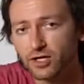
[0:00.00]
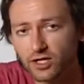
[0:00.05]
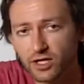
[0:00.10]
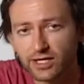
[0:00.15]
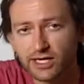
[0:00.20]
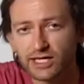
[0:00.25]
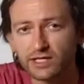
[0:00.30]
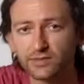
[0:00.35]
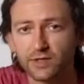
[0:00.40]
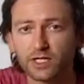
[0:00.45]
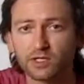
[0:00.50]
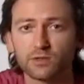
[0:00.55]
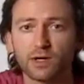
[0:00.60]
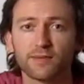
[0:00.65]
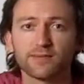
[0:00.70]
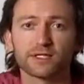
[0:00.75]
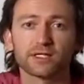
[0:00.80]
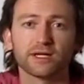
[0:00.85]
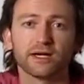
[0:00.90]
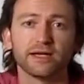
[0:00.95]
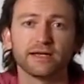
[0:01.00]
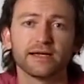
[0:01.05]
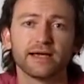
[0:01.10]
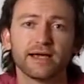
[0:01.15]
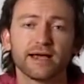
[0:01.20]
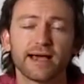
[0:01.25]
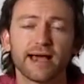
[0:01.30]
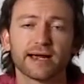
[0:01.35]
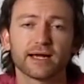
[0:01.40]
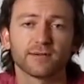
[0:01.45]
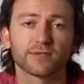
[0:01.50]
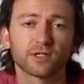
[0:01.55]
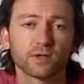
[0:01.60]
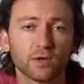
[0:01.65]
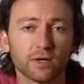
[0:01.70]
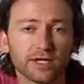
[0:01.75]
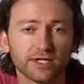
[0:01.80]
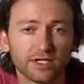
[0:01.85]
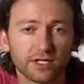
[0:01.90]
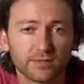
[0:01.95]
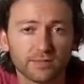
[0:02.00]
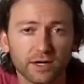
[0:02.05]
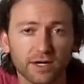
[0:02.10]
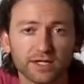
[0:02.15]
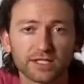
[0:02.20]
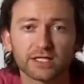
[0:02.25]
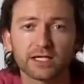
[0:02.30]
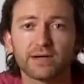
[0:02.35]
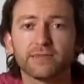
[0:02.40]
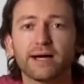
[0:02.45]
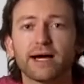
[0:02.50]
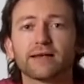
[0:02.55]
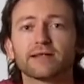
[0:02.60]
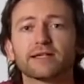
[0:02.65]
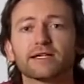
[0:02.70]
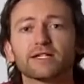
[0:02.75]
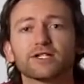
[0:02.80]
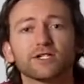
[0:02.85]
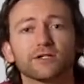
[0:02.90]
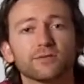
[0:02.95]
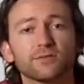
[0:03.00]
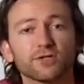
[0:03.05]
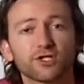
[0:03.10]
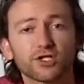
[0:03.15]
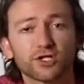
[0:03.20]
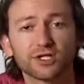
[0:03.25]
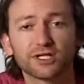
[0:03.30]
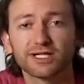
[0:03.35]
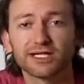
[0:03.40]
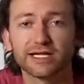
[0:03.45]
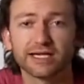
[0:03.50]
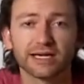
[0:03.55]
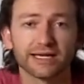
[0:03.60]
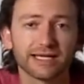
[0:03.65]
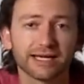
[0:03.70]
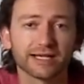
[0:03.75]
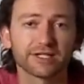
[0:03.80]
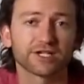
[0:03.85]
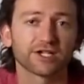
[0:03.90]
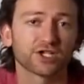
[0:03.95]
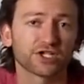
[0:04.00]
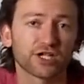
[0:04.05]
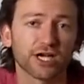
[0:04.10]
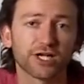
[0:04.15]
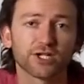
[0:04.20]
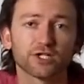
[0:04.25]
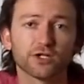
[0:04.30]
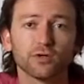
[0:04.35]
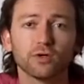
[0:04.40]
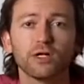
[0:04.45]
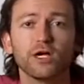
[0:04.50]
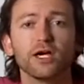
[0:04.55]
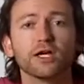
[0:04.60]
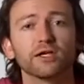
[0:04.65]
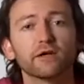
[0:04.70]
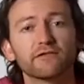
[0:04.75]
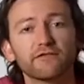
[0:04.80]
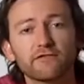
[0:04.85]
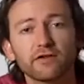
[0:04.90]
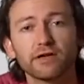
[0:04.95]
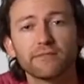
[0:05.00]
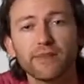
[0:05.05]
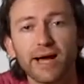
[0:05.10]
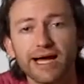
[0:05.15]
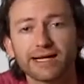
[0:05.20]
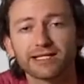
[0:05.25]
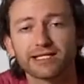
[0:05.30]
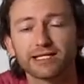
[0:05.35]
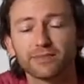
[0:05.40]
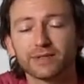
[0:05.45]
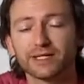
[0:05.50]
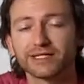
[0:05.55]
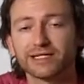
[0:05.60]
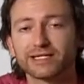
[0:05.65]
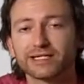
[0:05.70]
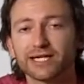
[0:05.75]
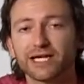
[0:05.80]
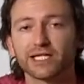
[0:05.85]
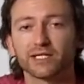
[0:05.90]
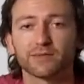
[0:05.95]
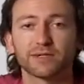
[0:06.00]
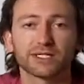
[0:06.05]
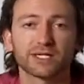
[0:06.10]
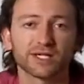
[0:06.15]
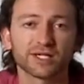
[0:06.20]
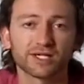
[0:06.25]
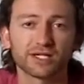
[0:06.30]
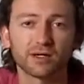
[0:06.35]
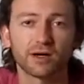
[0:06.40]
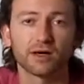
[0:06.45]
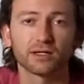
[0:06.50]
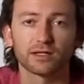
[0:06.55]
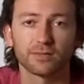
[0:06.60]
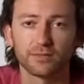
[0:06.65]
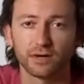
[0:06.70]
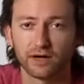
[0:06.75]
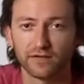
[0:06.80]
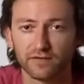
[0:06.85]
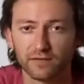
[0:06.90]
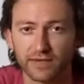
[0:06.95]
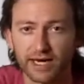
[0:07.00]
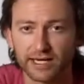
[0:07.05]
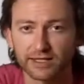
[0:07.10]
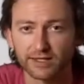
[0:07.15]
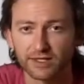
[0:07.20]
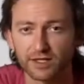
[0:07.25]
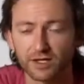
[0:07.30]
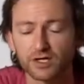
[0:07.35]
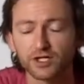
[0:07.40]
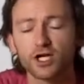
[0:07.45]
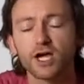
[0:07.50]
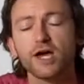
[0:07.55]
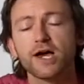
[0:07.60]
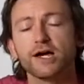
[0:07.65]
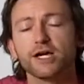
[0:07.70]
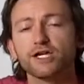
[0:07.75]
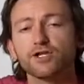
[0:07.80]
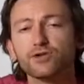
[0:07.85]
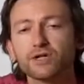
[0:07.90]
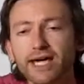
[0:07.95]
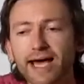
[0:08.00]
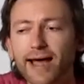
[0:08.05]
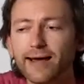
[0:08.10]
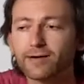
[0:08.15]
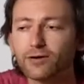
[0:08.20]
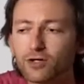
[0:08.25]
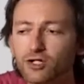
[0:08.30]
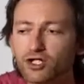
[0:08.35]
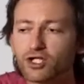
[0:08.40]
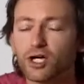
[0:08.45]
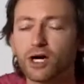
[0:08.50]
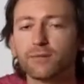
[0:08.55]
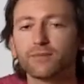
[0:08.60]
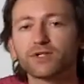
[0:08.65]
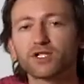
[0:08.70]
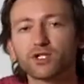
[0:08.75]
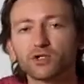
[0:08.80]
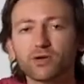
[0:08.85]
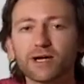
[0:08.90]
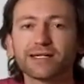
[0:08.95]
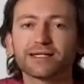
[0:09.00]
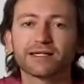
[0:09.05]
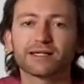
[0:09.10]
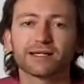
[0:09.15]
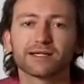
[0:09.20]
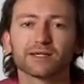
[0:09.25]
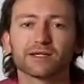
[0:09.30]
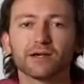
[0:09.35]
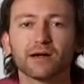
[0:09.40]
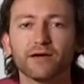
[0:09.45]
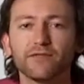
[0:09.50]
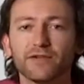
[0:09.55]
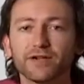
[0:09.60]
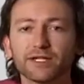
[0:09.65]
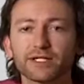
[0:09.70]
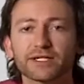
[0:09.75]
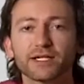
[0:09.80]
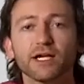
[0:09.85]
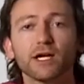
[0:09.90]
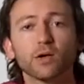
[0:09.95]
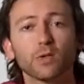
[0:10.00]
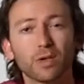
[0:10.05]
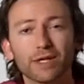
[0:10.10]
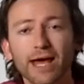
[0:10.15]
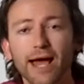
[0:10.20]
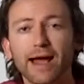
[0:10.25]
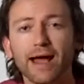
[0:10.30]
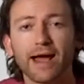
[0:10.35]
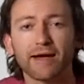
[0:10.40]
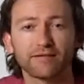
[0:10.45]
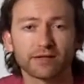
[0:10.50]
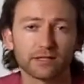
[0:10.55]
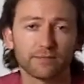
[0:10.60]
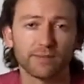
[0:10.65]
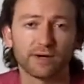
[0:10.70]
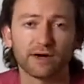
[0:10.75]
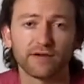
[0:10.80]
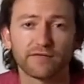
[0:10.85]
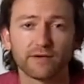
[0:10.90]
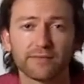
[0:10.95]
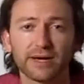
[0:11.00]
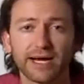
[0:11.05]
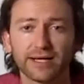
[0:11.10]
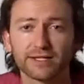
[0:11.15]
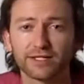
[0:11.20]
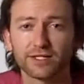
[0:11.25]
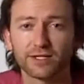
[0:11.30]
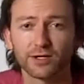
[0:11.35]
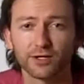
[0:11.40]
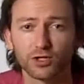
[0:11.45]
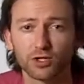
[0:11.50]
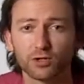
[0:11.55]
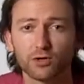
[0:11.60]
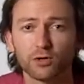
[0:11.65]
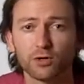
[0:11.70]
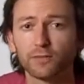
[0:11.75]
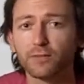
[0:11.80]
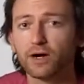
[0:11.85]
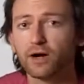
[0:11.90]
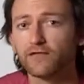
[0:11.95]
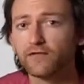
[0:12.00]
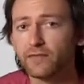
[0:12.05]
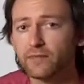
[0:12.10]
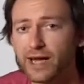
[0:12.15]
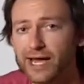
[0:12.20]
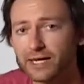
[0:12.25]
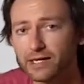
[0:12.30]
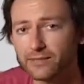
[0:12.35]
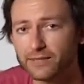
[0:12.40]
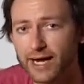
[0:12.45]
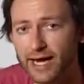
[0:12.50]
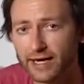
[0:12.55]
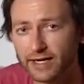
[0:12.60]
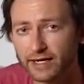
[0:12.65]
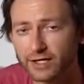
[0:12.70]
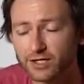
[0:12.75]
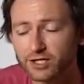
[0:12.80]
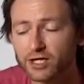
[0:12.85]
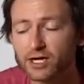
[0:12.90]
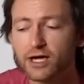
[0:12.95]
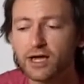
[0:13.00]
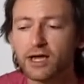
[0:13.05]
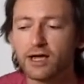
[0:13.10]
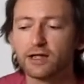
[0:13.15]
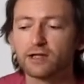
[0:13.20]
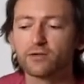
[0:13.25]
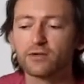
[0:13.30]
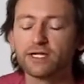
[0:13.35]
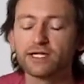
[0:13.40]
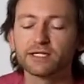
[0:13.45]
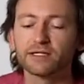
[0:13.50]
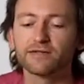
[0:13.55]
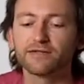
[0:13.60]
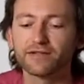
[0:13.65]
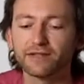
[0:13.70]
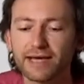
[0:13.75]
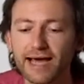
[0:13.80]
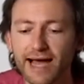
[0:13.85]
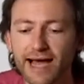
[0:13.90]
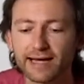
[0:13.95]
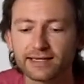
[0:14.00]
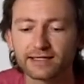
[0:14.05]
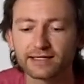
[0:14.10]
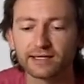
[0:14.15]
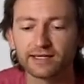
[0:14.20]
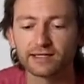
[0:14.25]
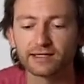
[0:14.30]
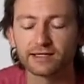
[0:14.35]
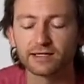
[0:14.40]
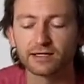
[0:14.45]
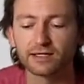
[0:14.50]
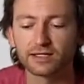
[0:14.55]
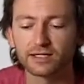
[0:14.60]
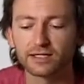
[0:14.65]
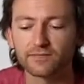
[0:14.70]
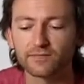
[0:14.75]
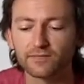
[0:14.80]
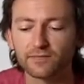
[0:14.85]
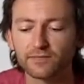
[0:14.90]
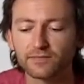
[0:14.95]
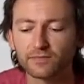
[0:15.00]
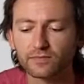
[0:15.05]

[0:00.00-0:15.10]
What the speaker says: the Shine Enterprise website, and I'm talking to you personally about this, you should see a link to schedule your free patentability assessment to start the Perfect Patent search. You cannot jump straight to this service without having the Perfect Patent search or Perfect Pending package. The reason for that is that